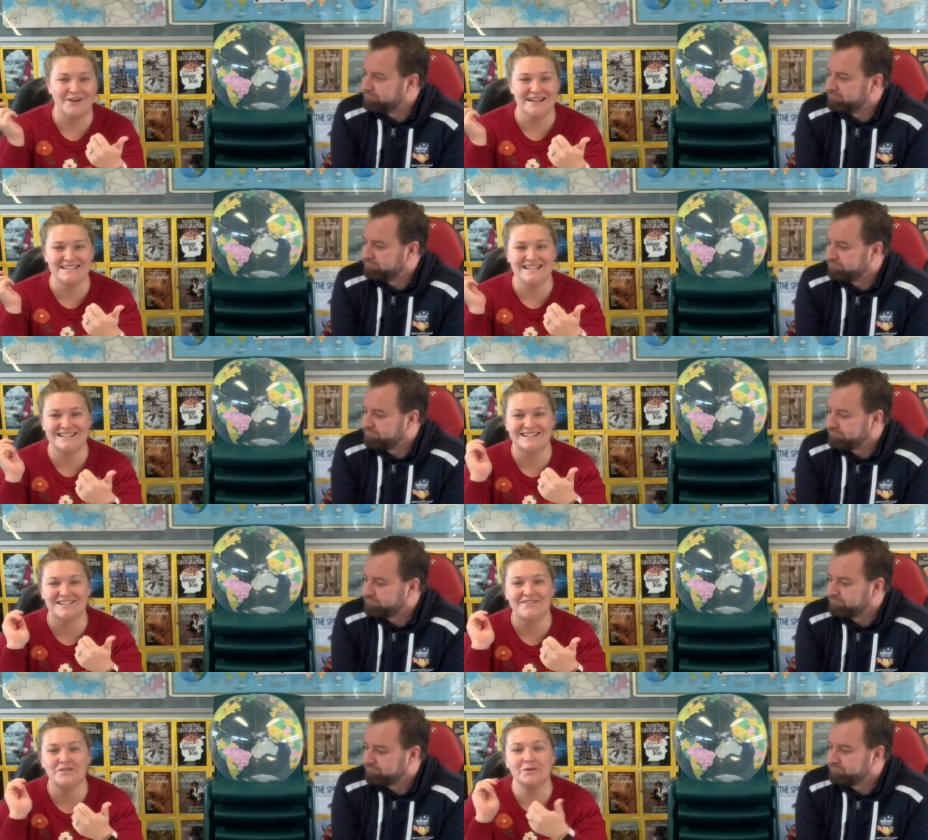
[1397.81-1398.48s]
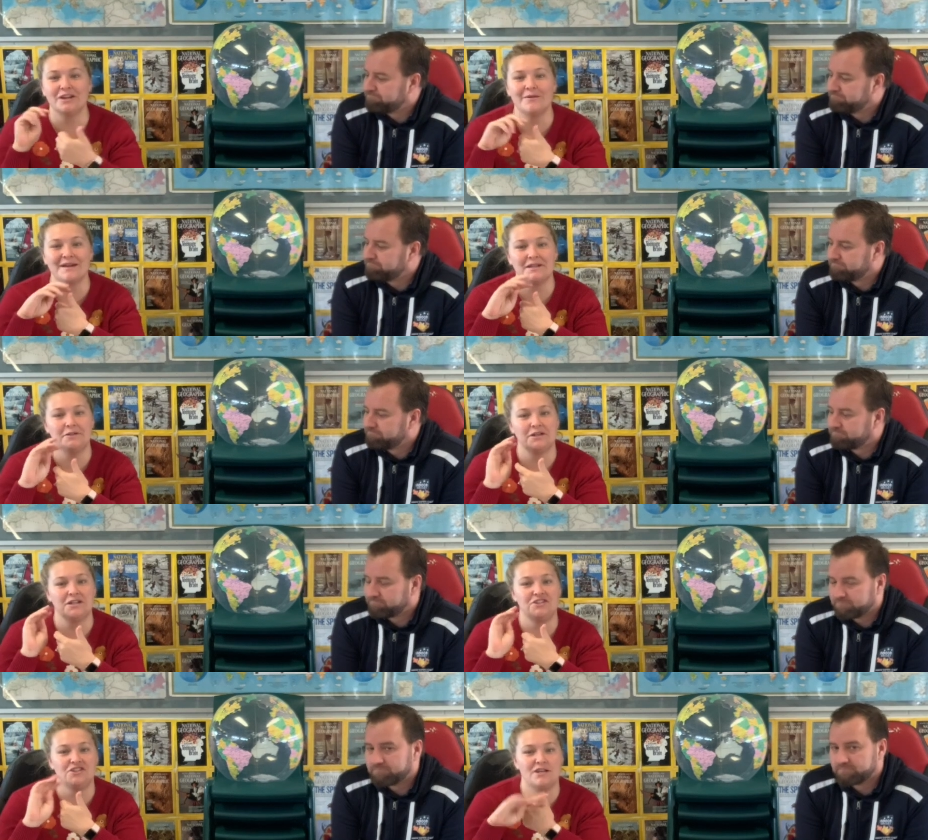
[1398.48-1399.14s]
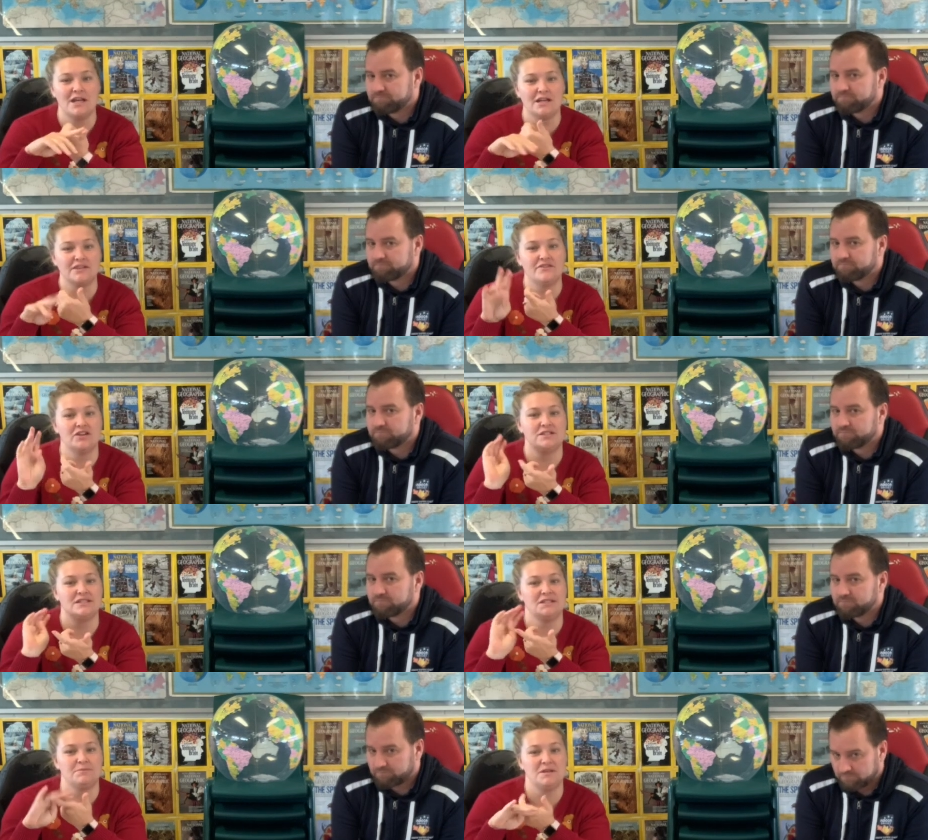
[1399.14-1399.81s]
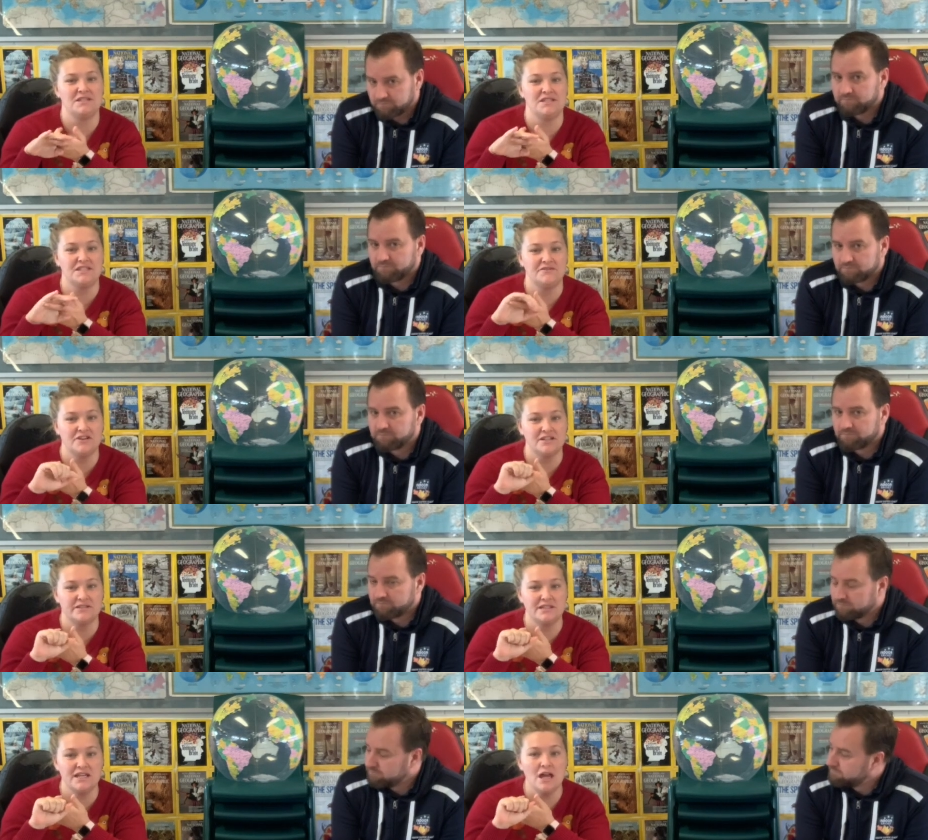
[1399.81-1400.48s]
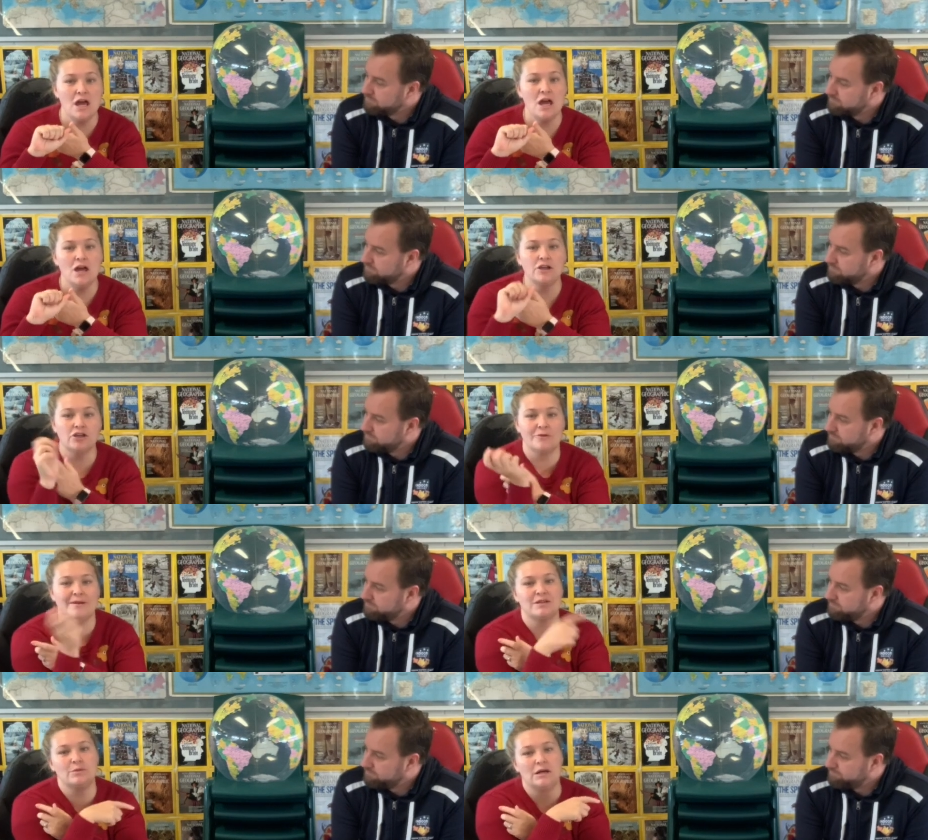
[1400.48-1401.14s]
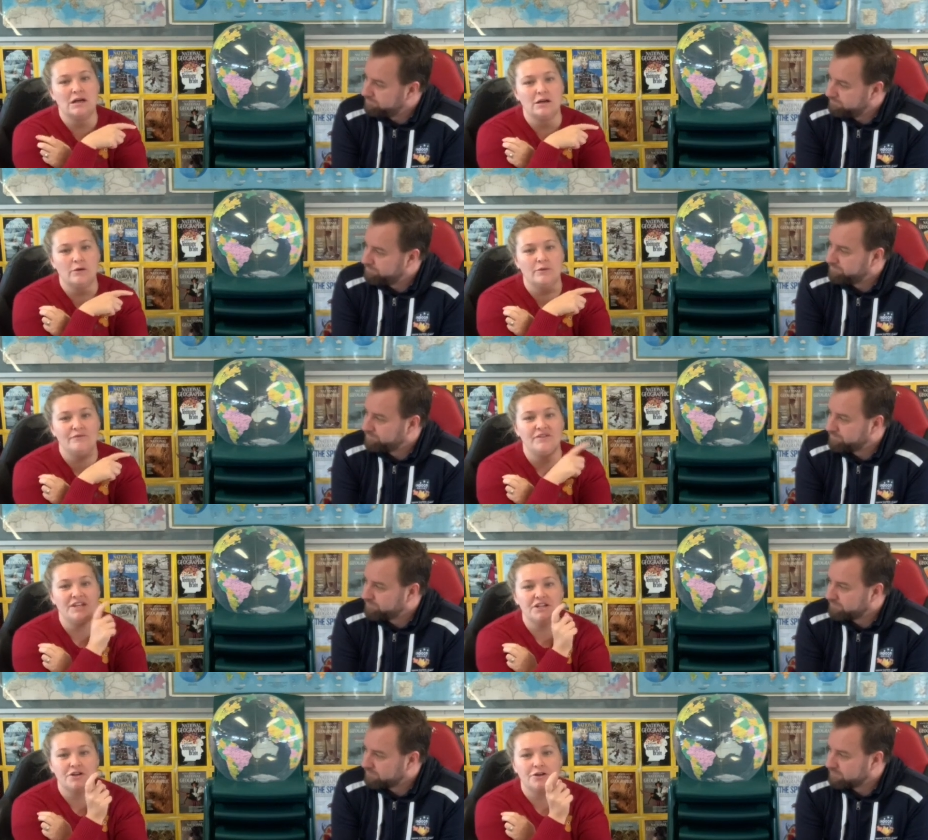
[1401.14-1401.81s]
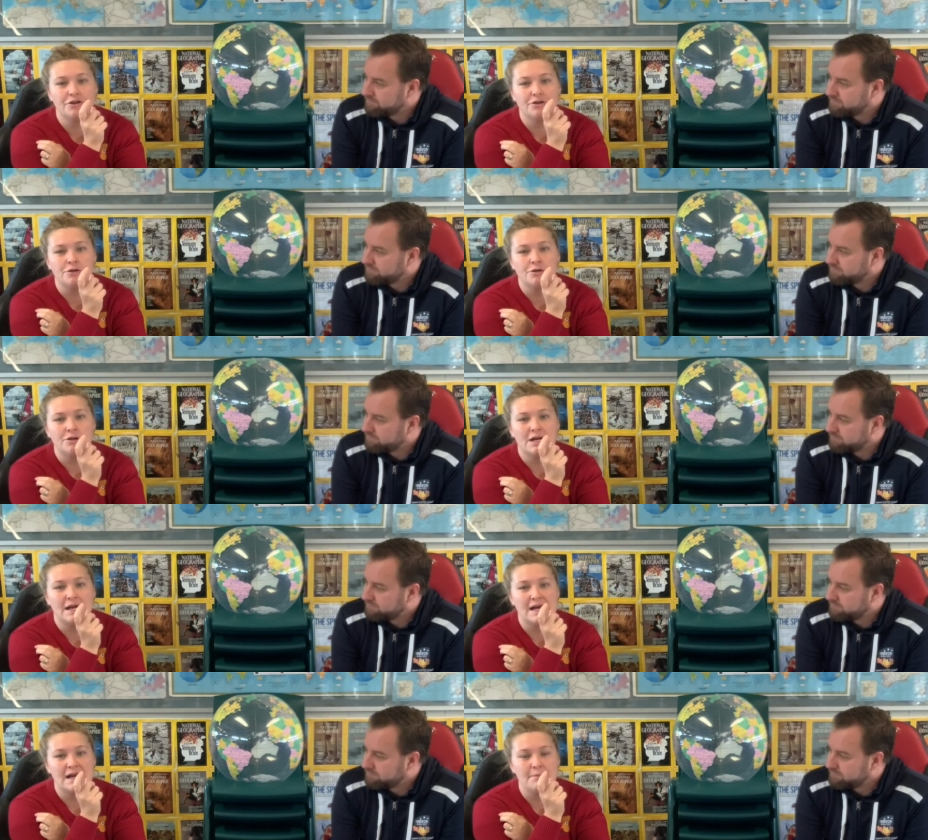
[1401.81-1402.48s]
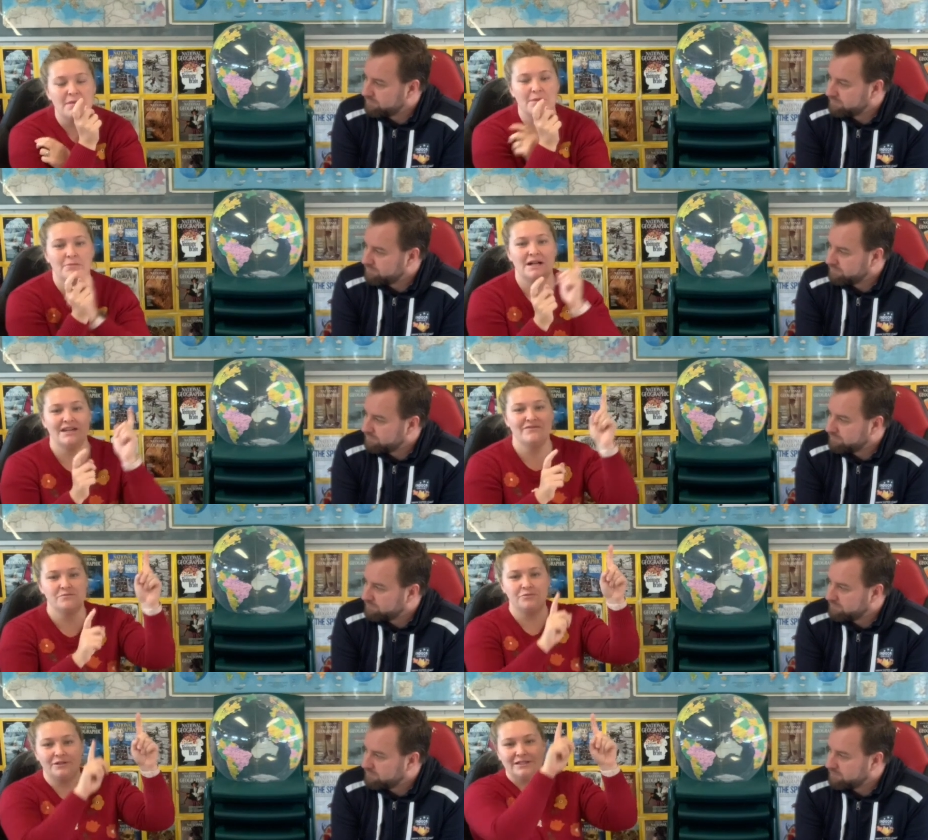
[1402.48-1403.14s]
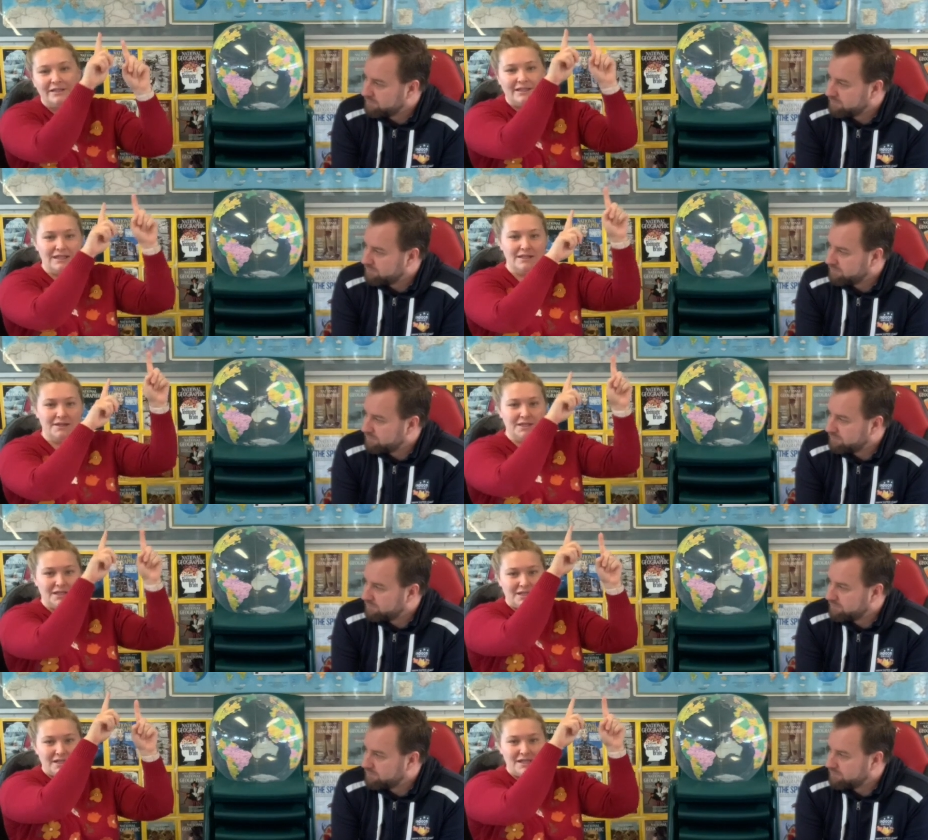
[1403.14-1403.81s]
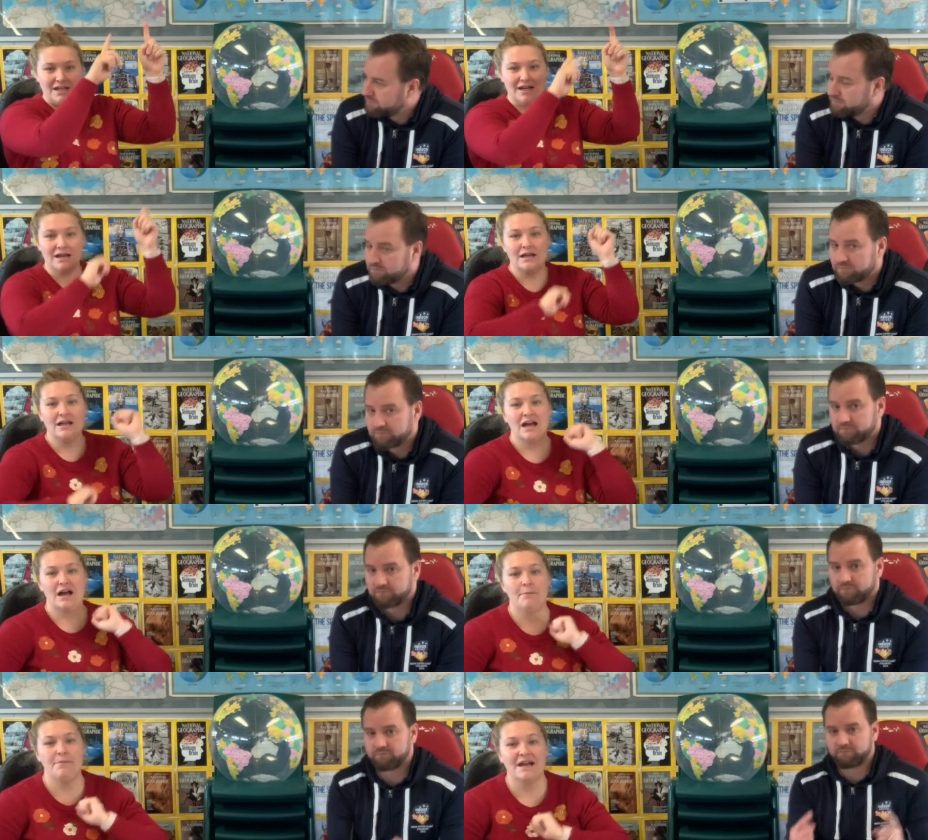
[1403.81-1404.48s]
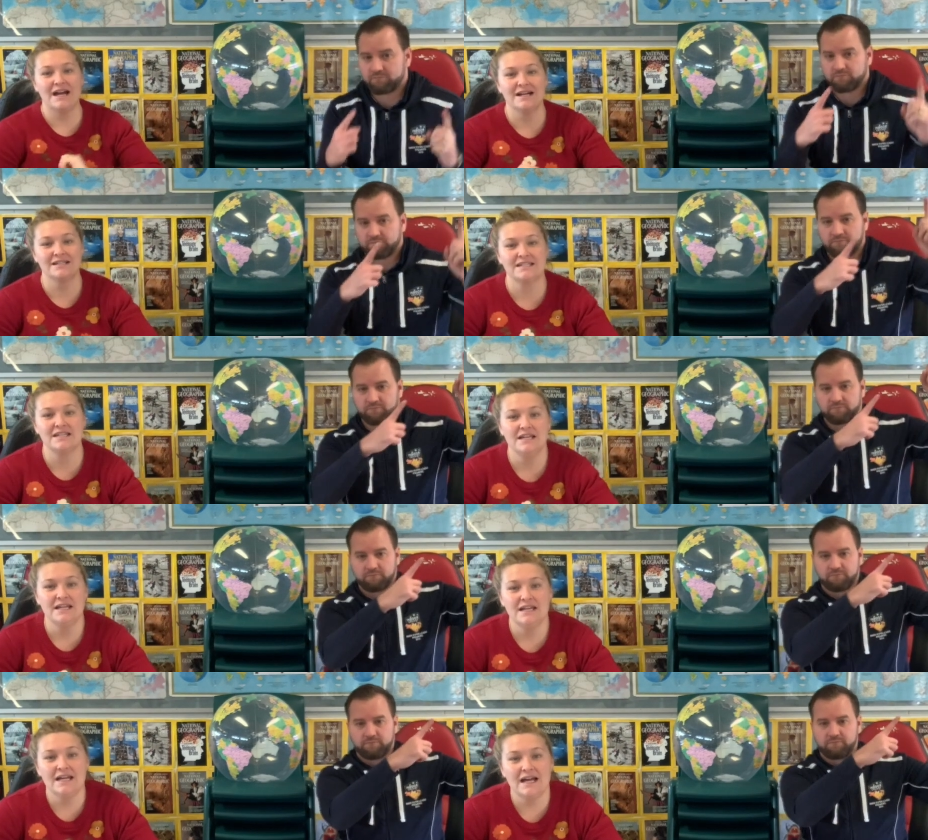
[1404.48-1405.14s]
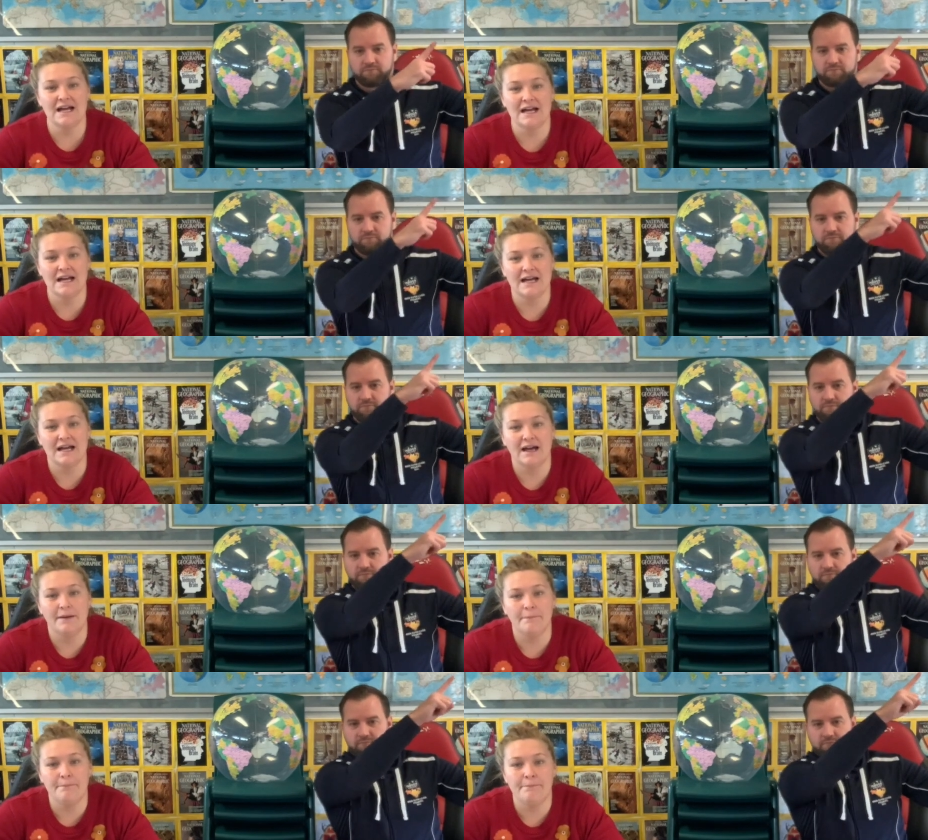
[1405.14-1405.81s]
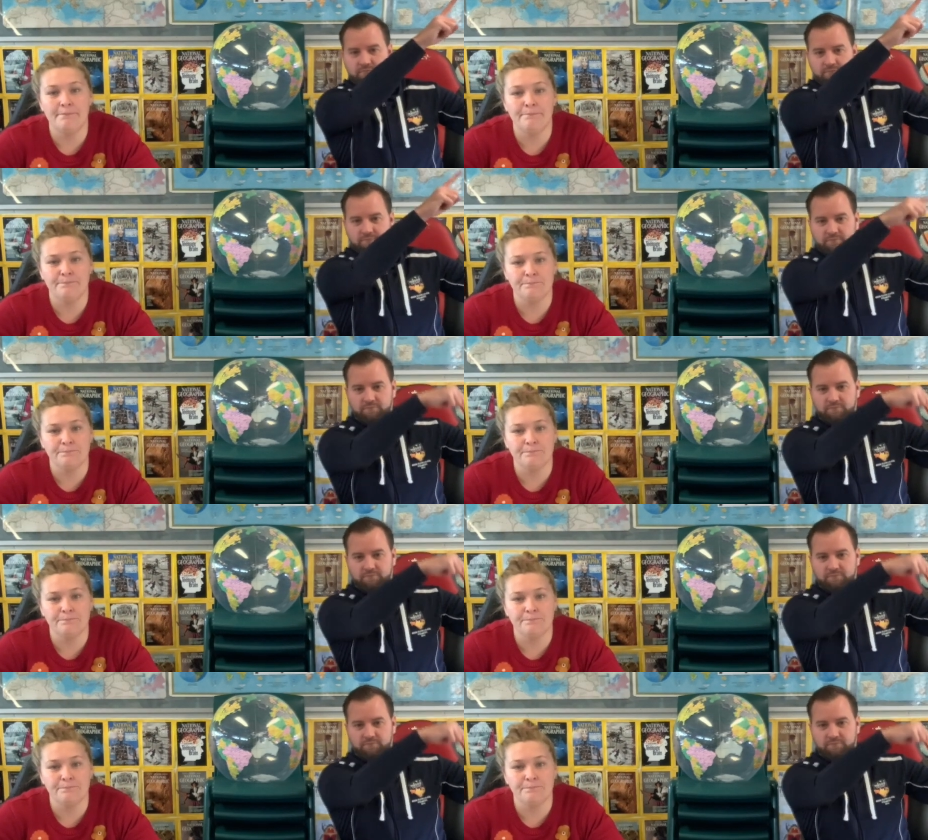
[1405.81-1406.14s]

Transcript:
Speaker 1: quite detail, so if you want to go back and look at genetic diversity species diversity, go back to our video, um, I might even put a linky thing in here, about um,